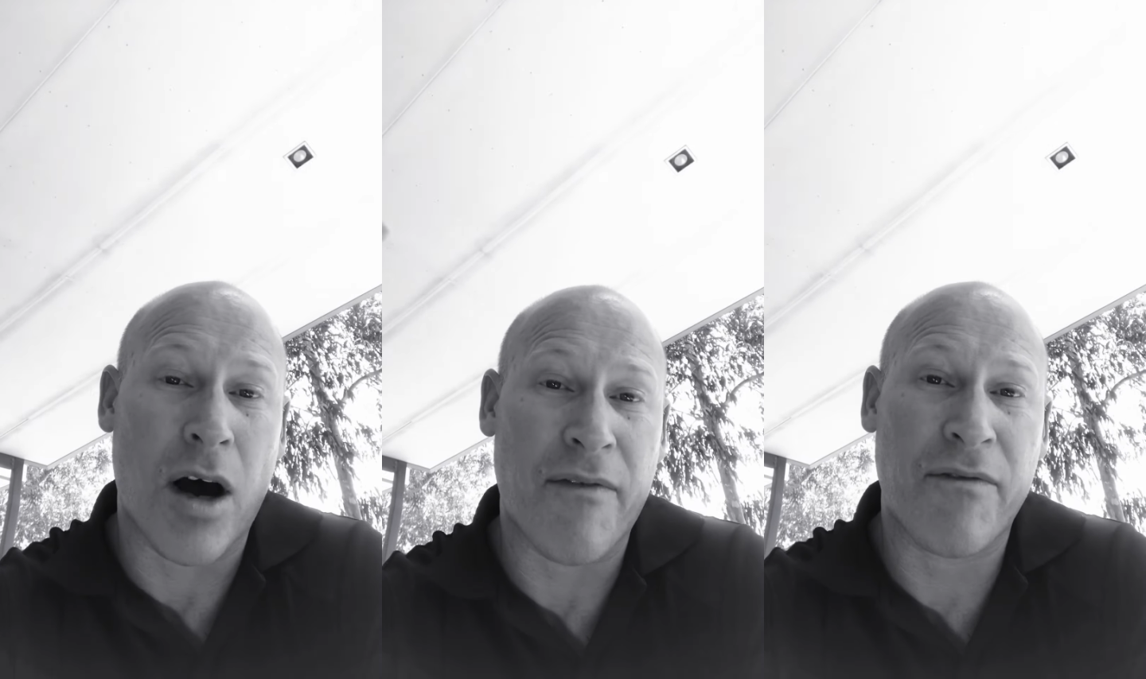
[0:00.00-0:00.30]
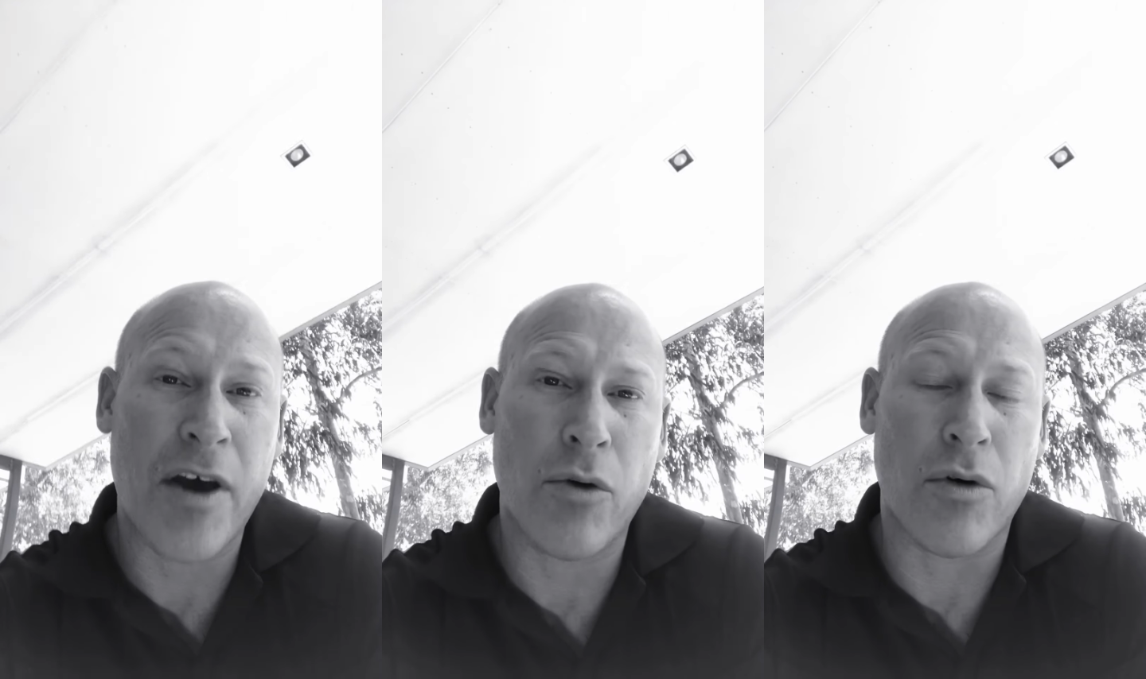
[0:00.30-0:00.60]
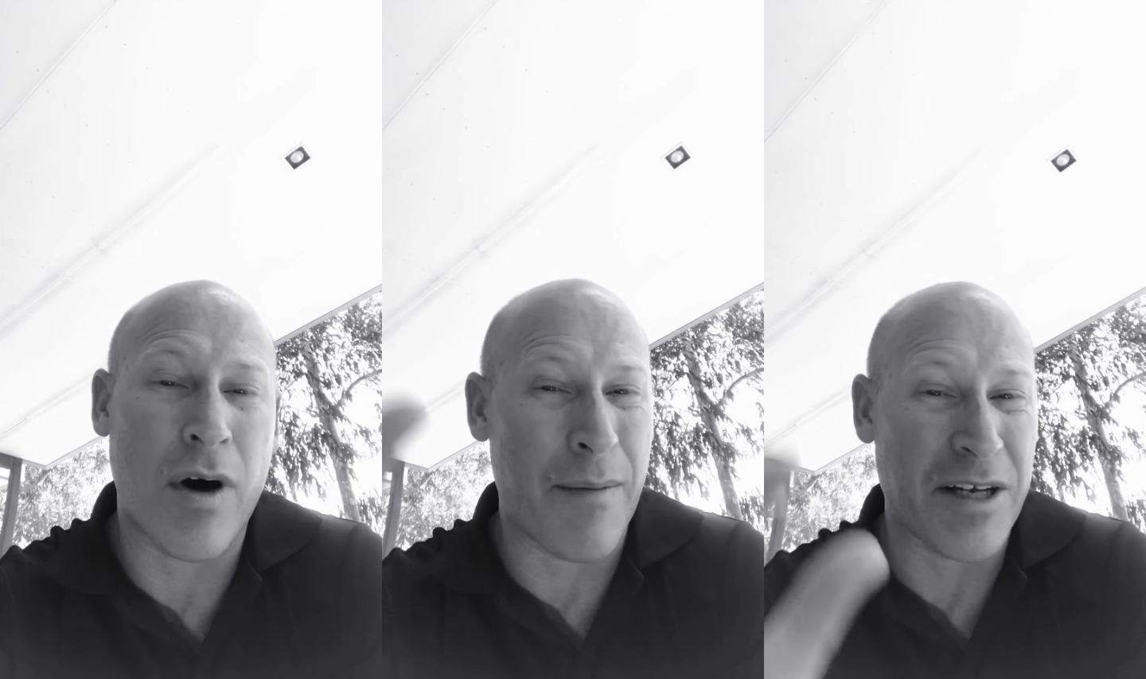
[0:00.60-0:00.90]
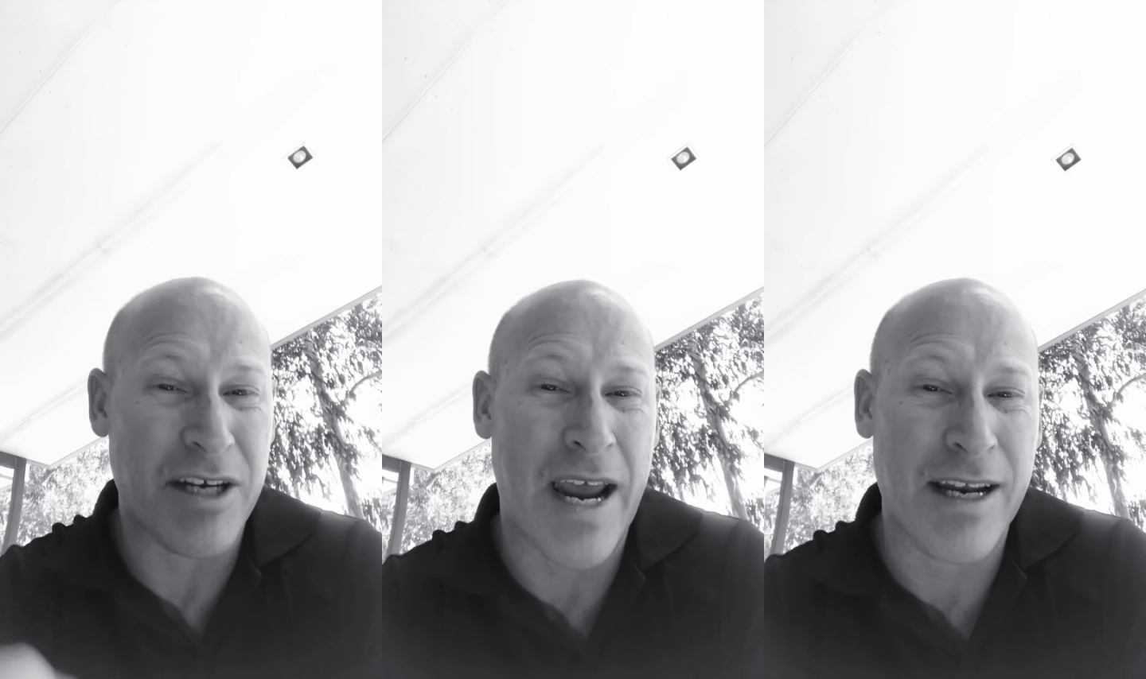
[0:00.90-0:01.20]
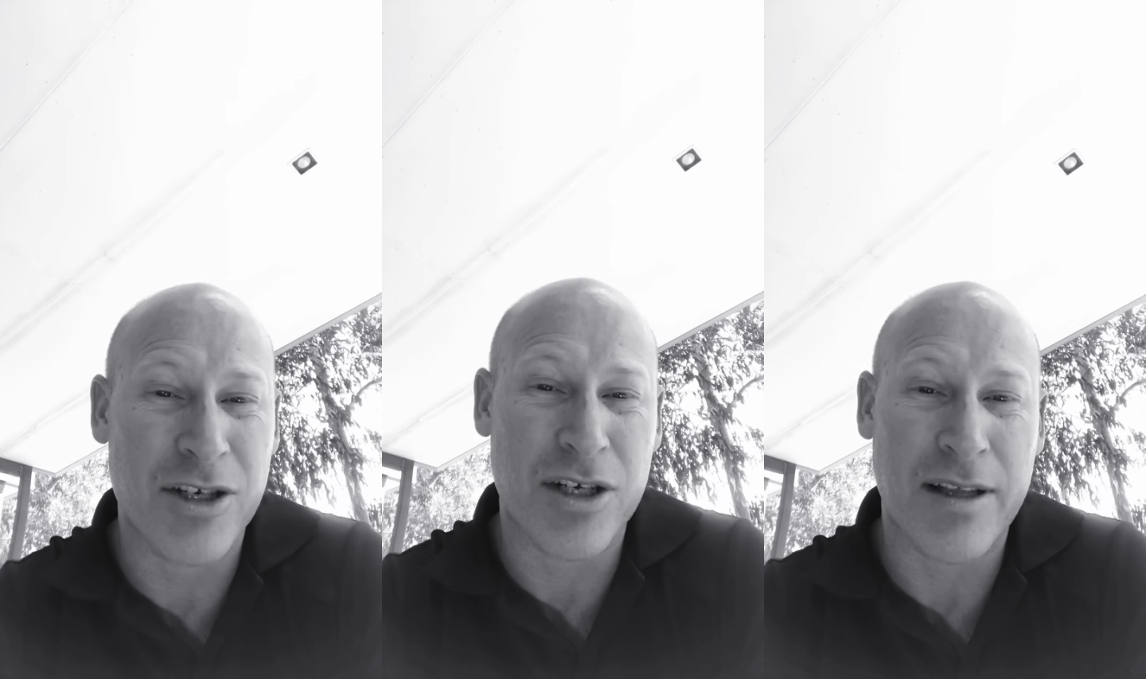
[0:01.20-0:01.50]
I felt or how much
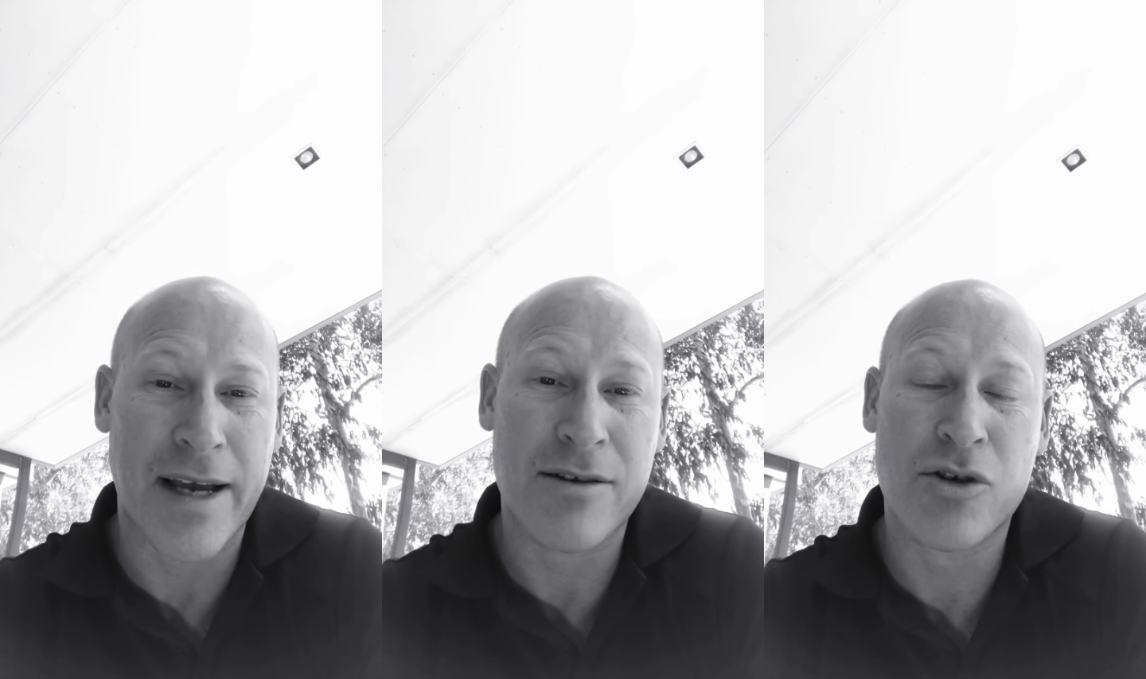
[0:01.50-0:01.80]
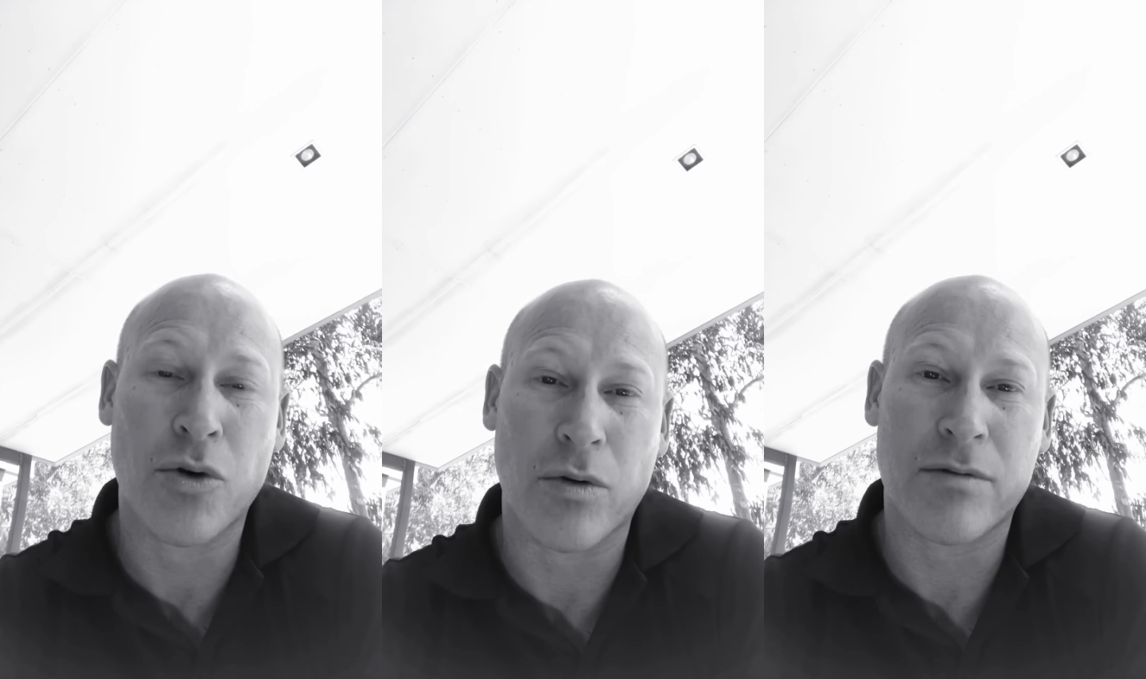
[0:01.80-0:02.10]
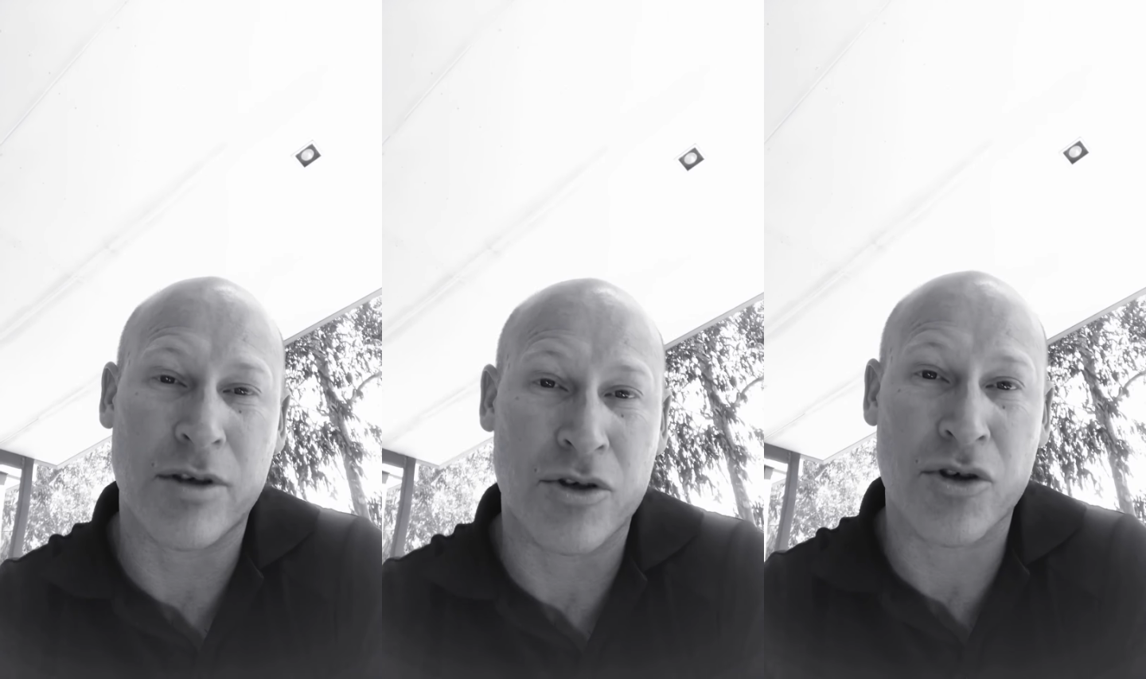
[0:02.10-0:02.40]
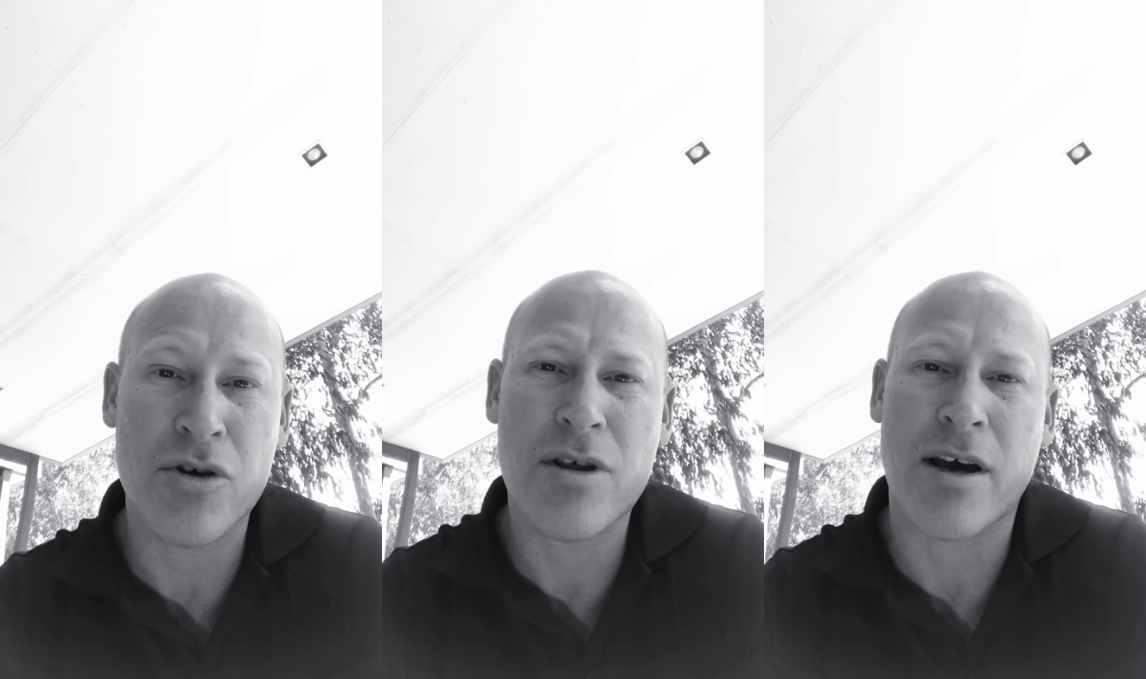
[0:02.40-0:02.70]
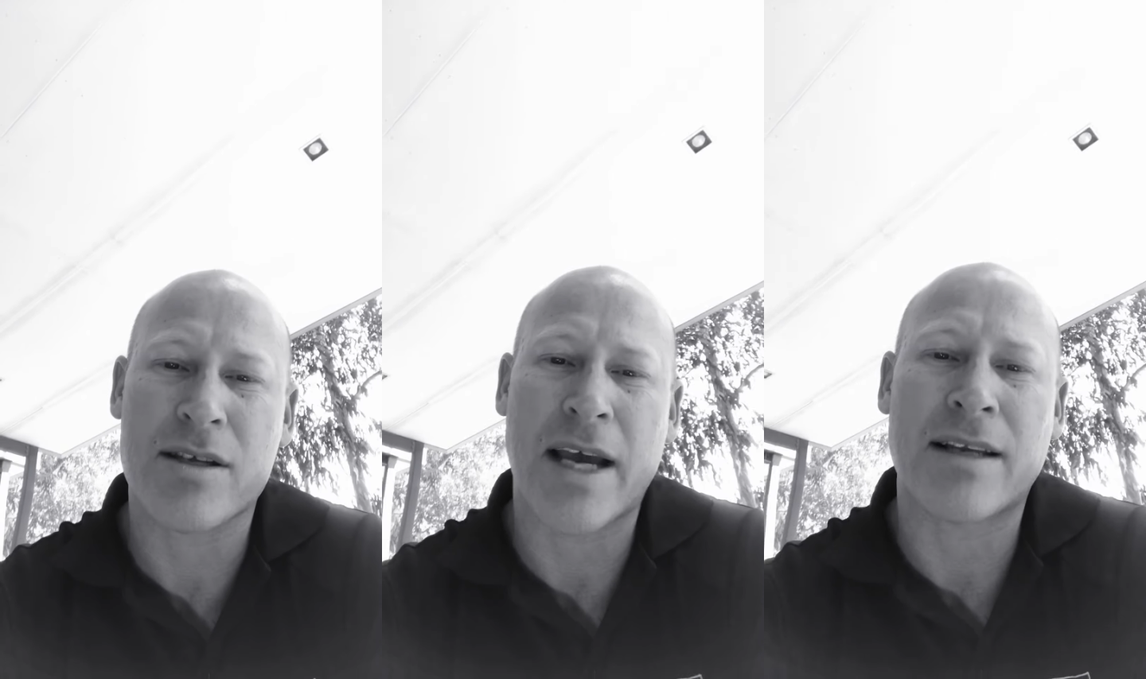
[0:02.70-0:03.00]
energy they took to do
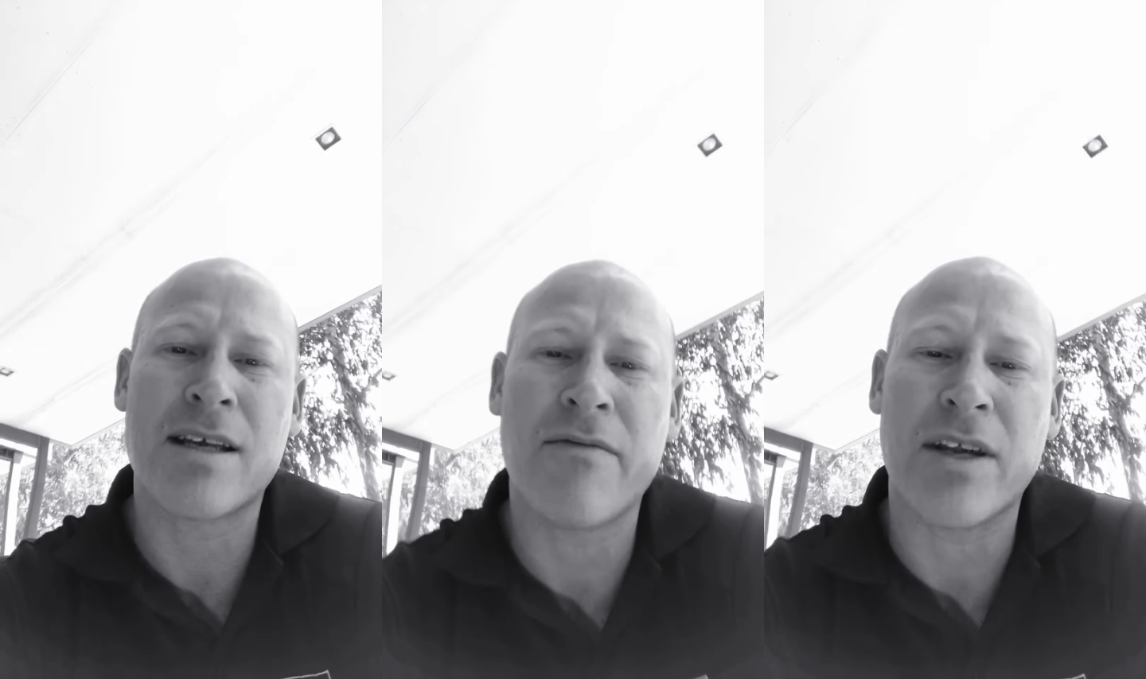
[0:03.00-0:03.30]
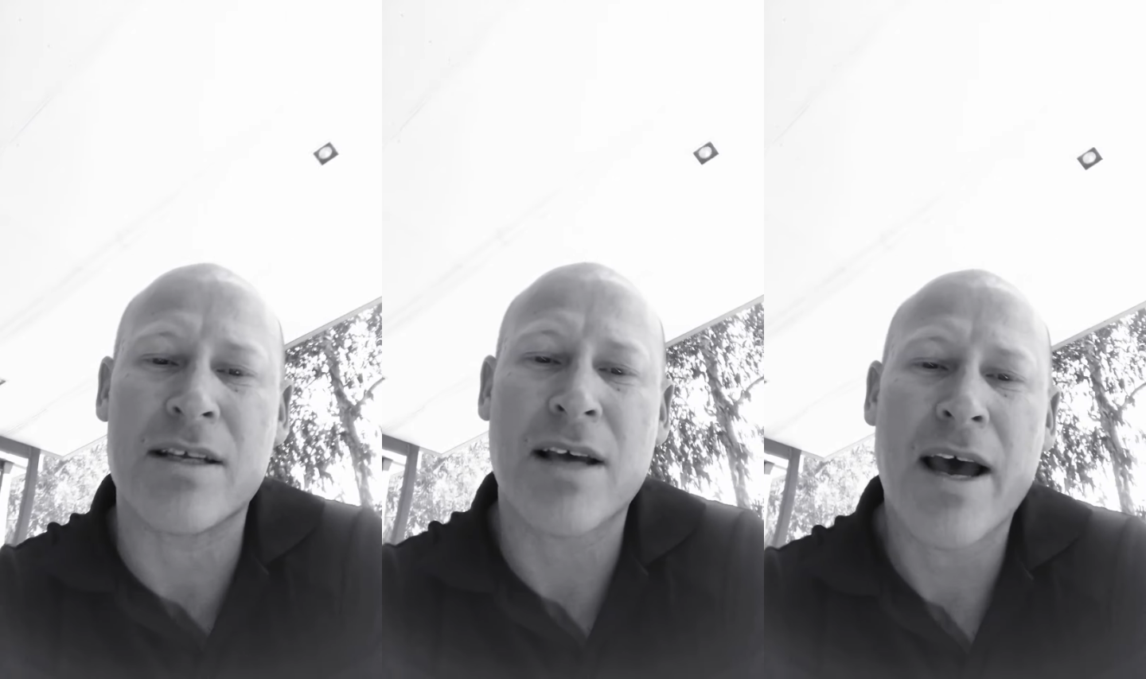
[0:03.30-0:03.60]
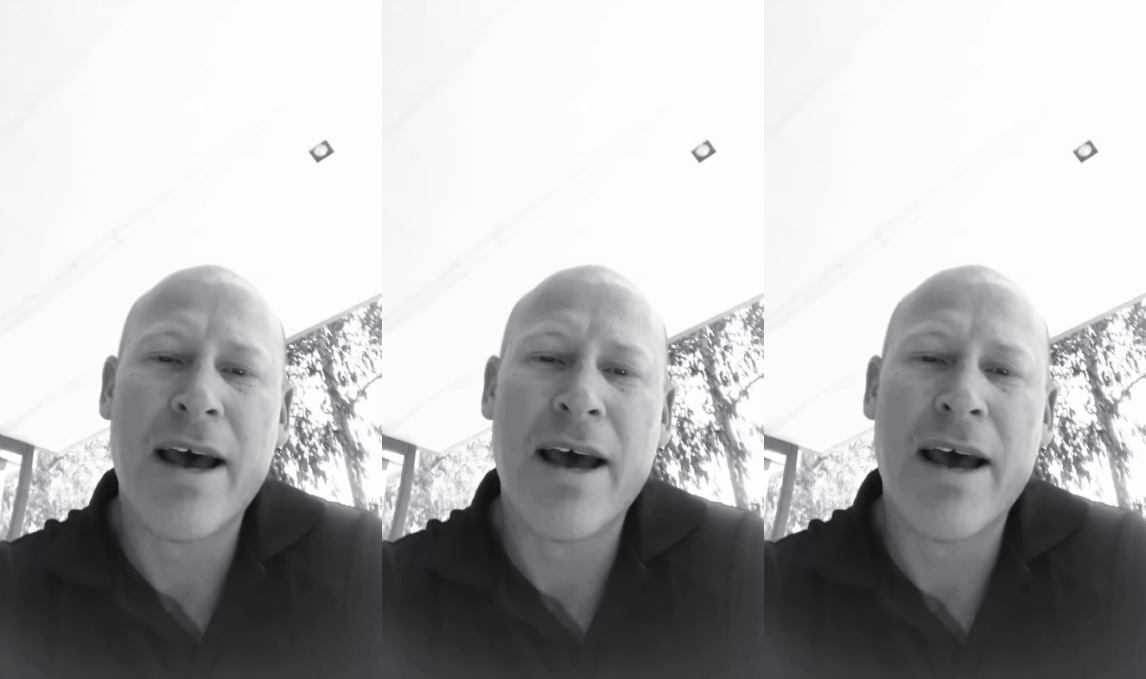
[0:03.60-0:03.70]
those activities.